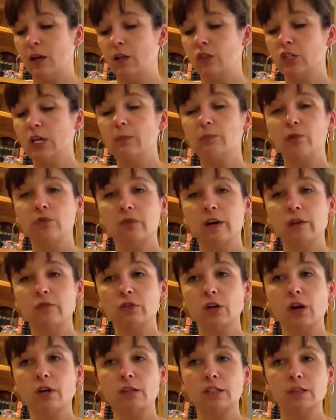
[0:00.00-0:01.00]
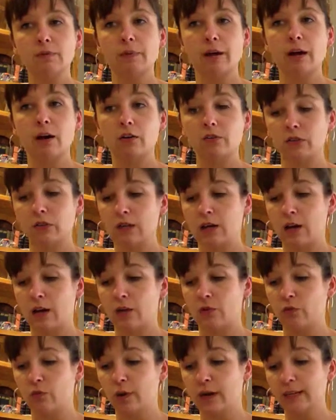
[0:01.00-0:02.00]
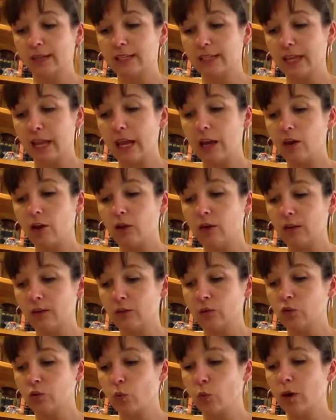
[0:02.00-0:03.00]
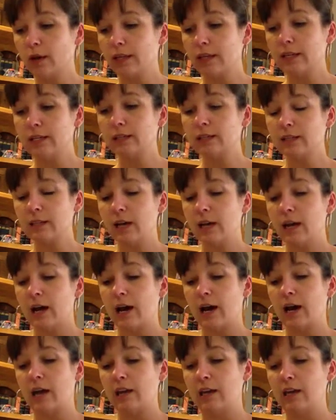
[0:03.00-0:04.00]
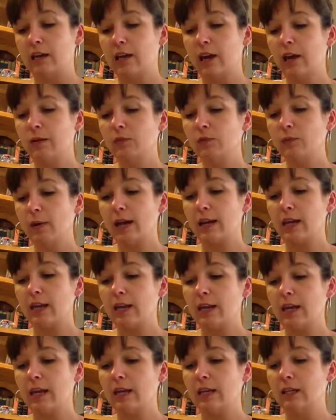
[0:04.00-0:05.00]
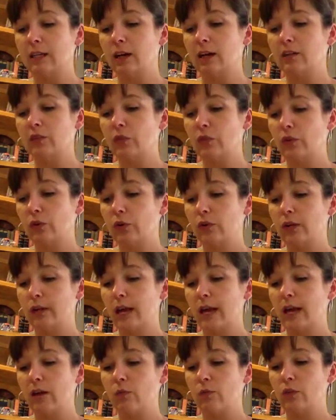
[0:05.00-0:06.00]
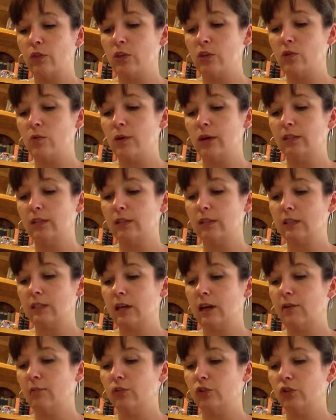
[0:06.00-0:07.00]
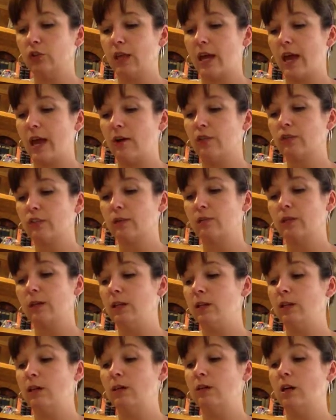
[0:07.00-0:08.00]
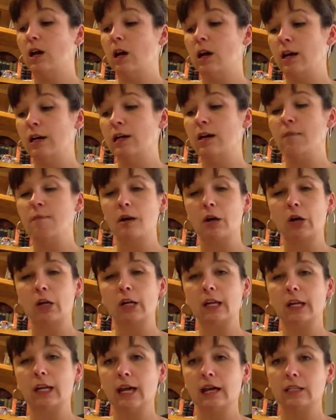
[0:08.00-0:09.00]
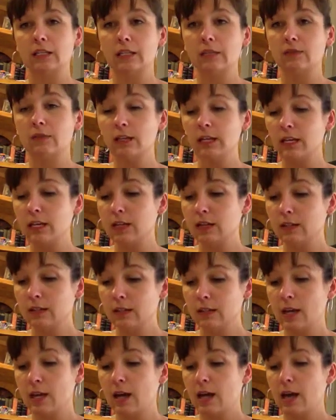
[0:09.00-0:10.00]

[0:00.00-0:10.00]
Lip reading: Chapter 5 talks about the Red Scare in the 20s. It comes back again in 1938 when the U.S. established the House Committee on Un-American Activities,